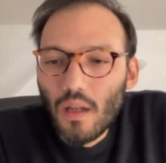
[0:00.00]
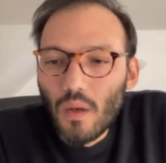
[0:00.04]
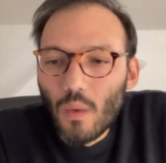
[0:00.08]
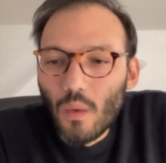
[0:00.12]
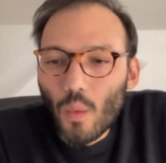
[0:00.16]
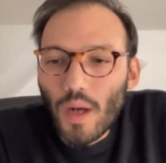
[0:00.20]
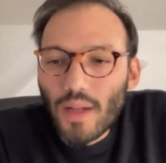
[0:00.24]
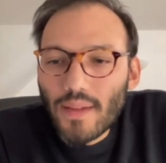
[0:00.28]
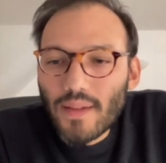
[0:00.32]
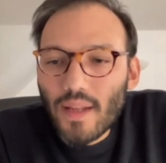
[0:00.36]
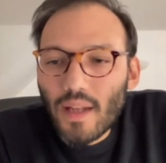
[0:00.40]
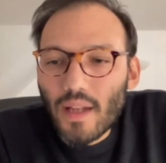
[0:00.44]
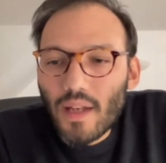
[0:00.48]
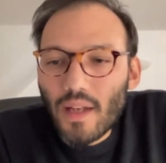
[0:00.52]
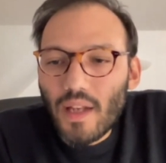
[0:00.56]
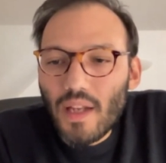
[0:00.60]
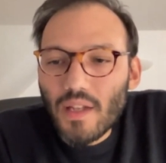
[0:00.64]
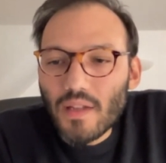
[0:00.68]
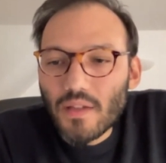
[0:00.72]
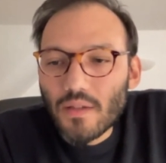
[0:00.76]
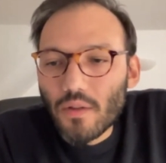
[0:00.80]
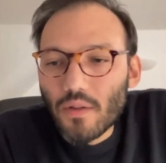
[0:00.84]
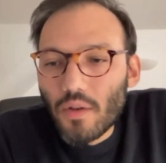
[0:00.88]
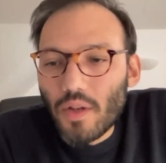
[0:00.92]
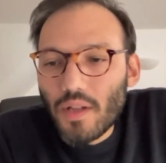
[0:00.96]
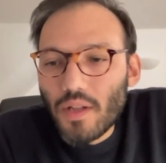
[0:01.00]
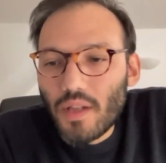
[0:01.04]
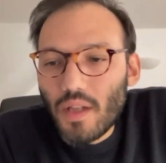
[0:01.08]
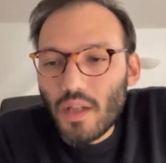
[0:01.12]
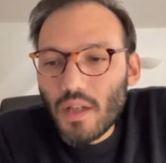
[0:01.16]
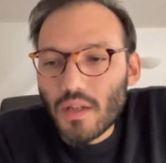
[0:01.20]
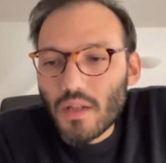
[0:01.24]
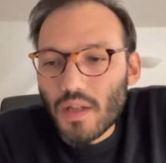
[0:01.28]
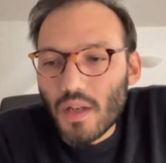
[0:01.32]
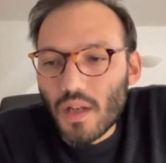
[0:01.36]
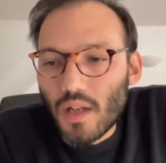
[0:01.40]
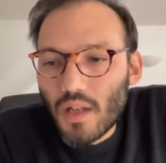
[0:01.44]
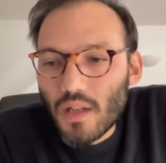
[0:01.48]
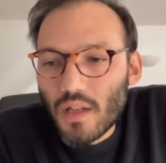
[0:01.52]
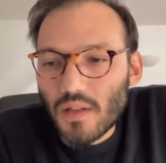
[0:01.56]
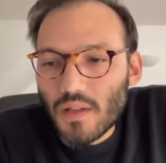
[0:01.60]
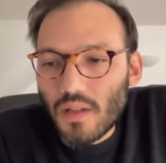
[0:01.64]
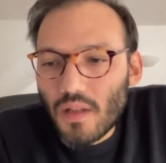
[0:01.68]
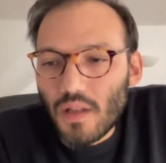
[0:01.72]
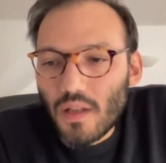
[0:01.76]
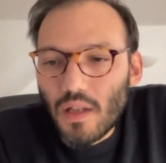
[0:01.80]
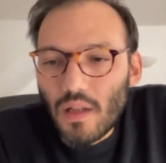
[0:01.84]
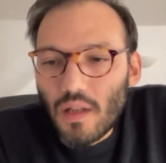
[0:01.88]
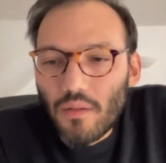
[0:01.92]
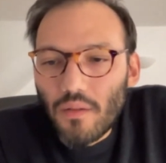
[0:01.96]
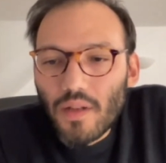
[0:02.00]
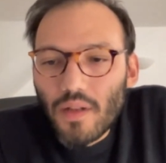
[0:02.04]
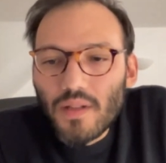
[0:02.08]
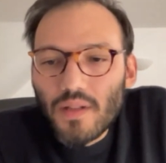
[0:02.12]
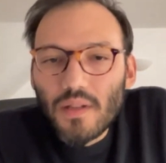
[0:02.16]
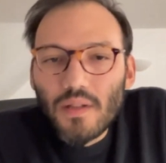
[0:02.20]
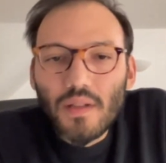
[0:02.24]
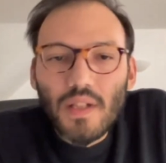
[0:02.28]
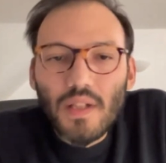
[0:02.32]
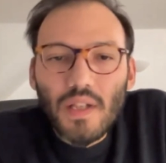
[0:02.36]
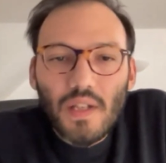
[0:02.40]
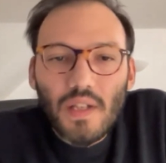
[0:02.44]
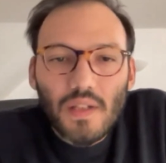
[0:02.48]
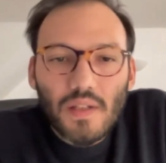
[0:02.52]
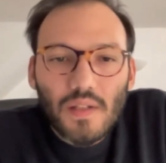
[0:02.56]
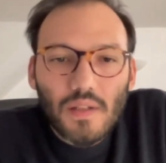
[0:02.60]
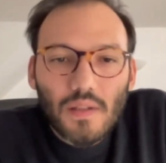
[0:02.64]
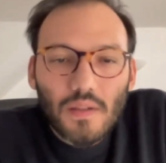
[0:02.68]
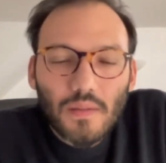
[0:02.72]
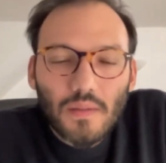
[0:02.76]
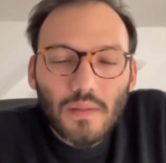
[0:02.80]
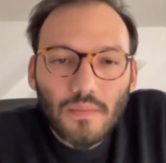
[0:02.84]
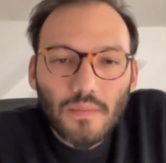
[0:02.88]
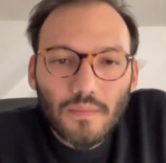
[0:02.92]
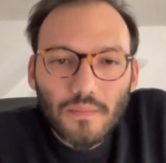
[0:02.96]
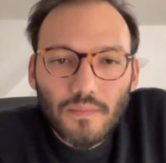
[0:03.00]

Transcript: What can history teach us in addressing this?